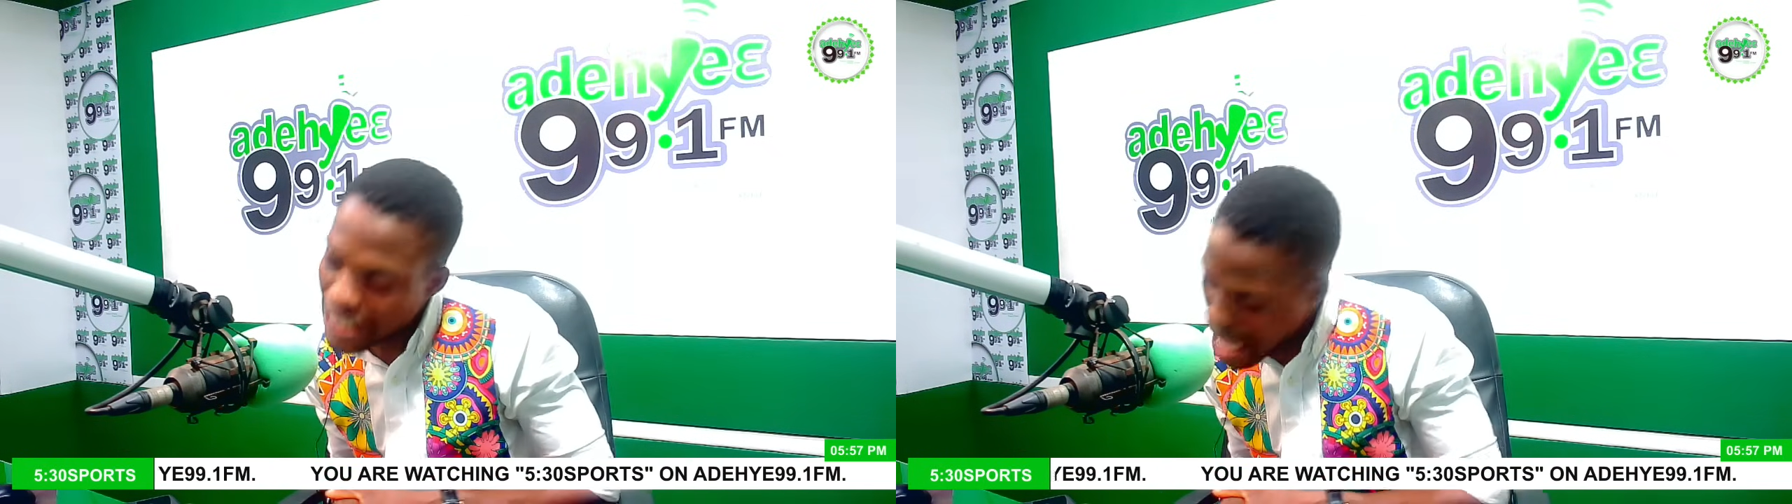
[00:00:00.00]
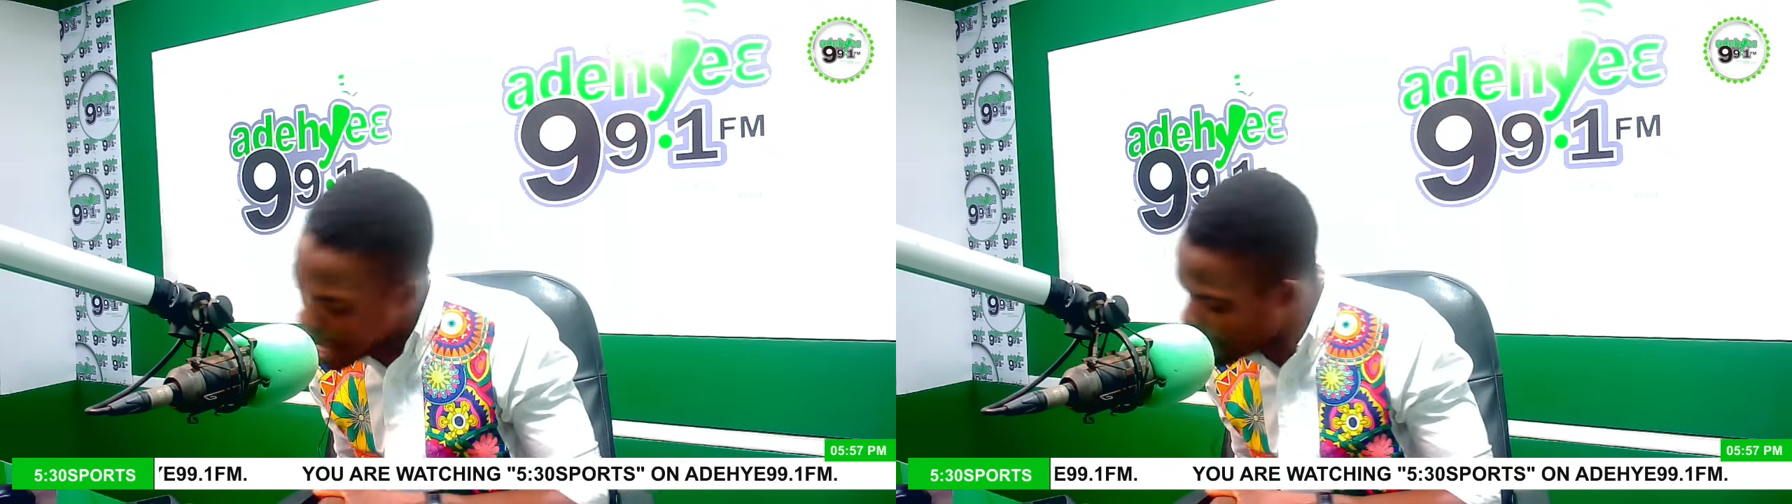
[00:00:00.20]

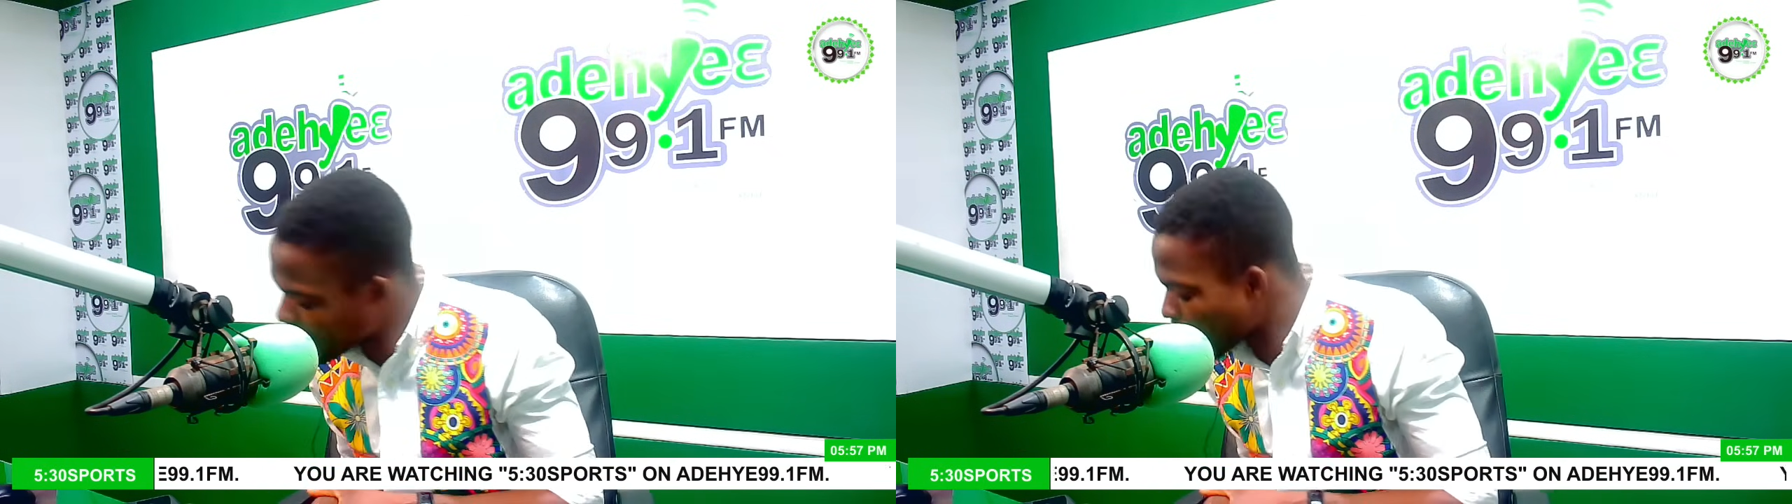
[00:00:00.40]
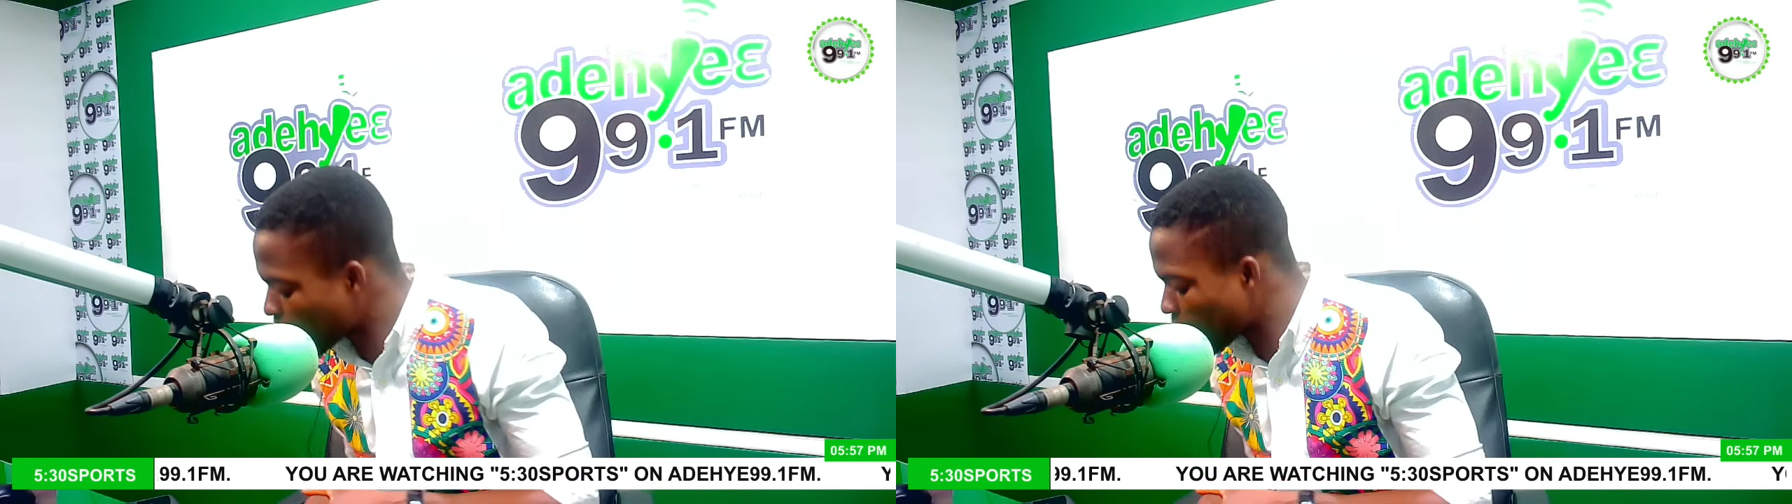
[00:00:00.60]
na me
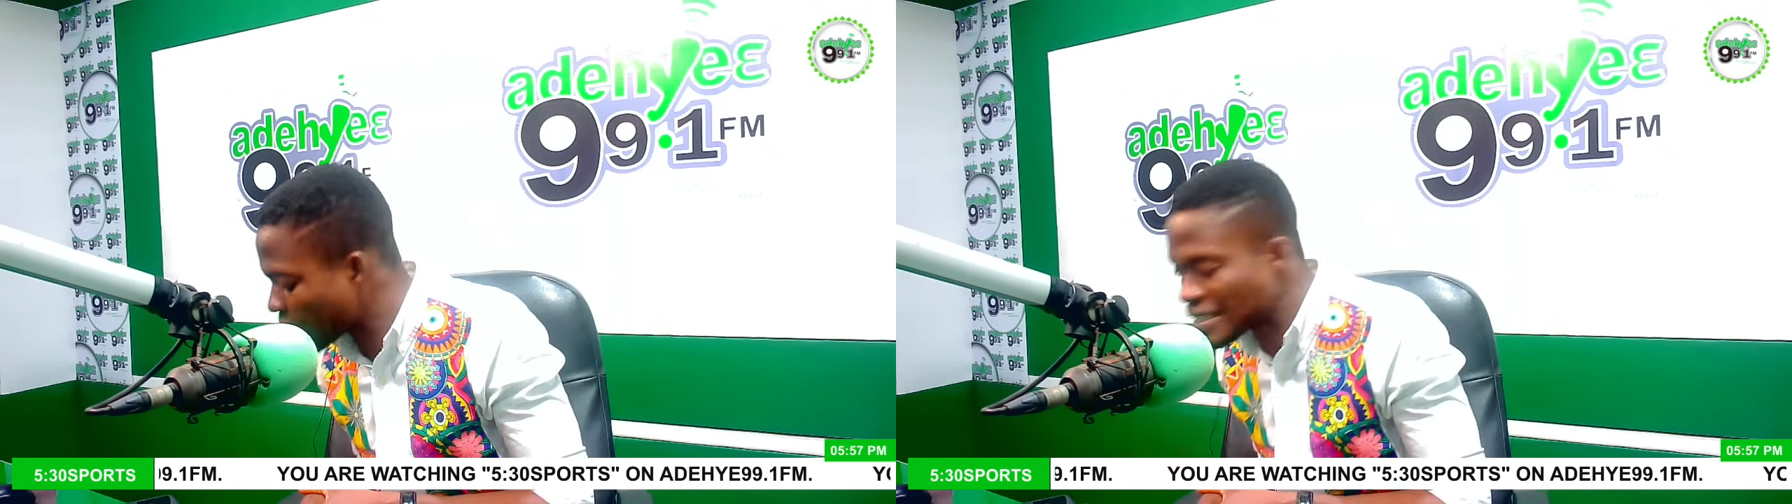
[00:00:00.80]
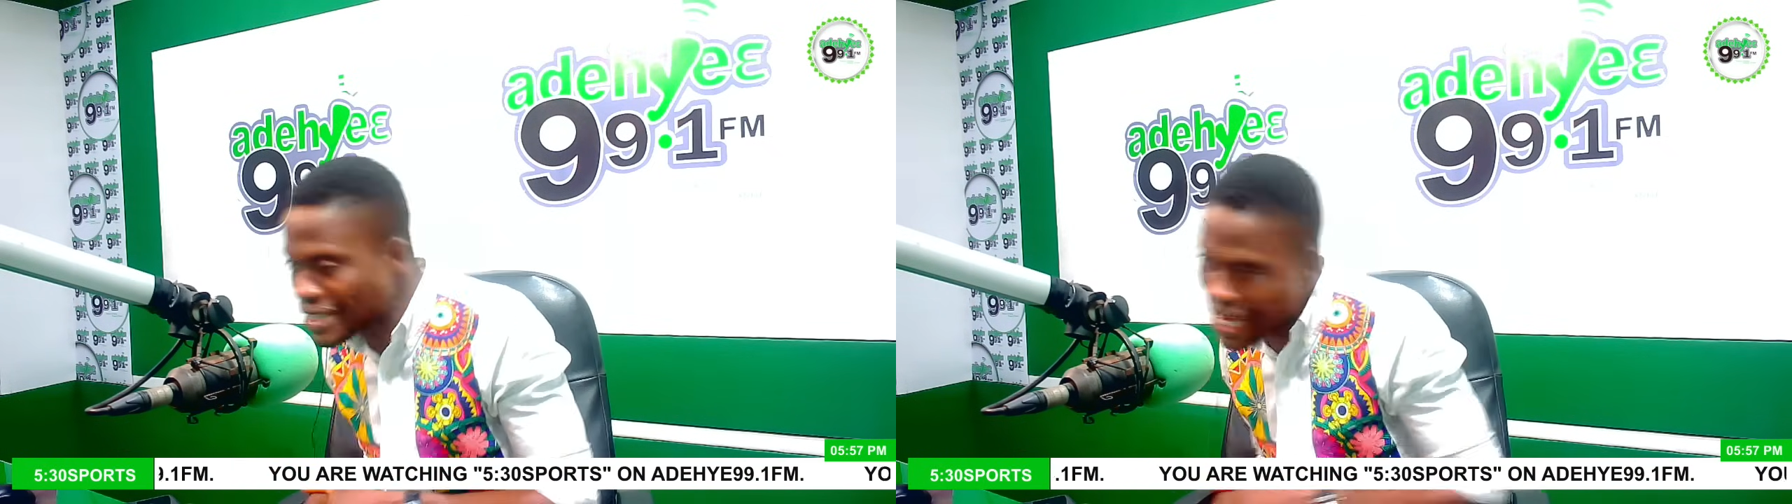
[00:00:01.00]
ashes
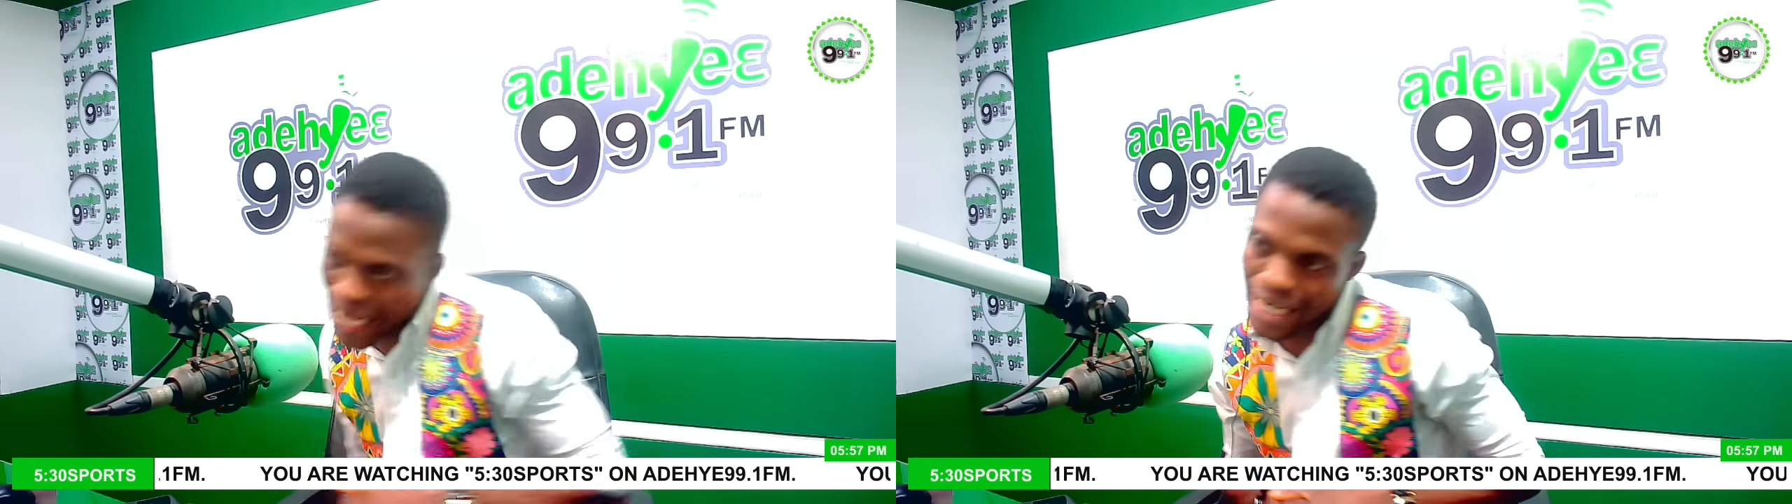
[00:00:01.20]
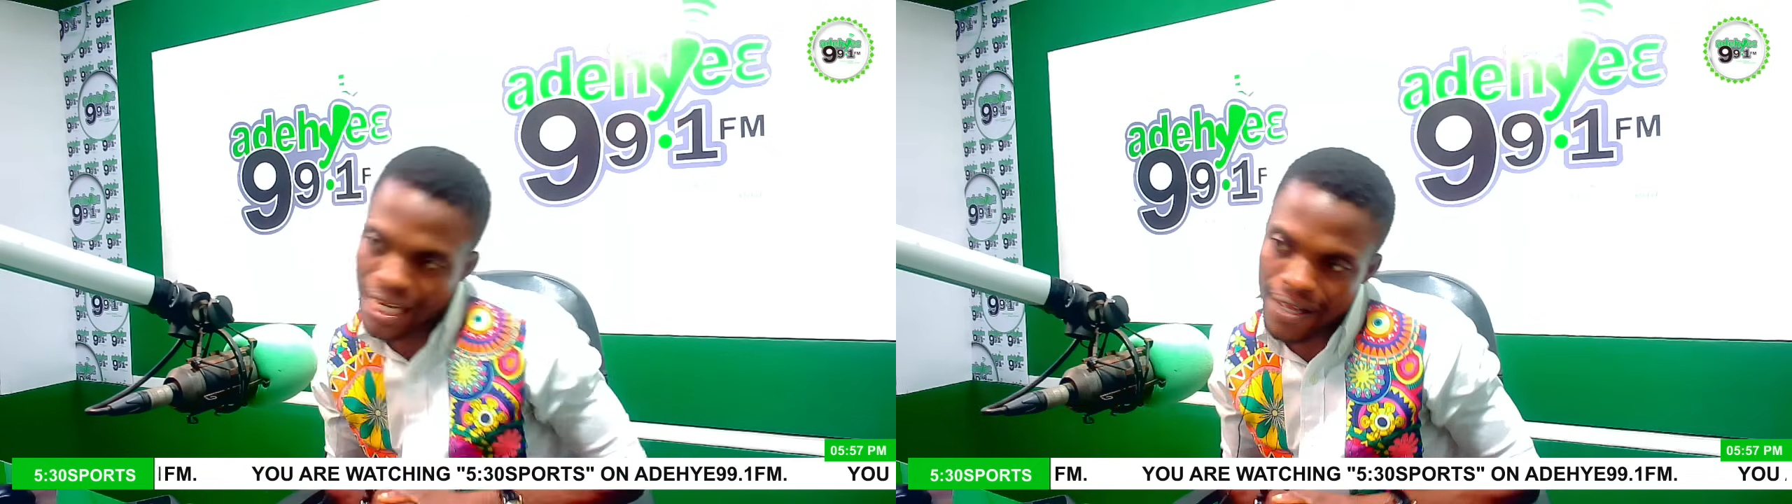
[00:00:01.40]
say.